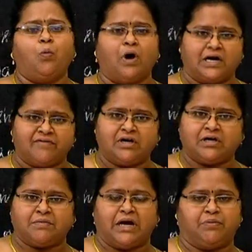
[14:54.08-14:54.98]
whatever
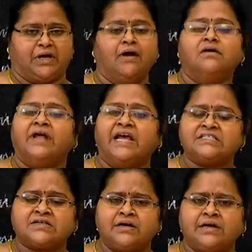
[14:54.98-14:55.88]
it might be, the
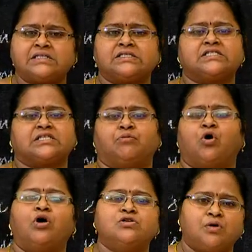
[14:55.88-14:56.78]
excretory system
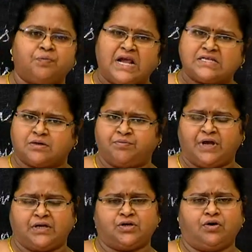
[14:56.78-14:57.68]
also plays a
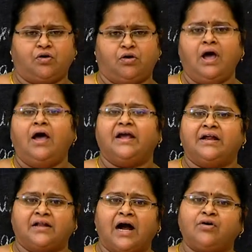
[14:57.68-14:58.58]
major role
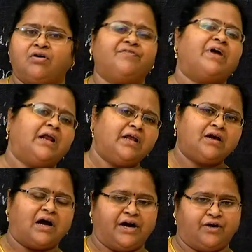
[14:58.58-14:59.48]
in that of
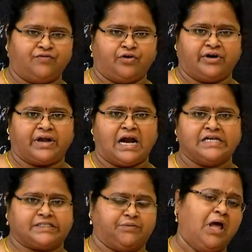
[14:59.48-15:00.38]
any kind of
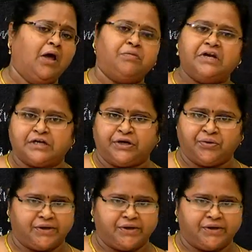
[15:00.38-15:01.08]
organism, be it a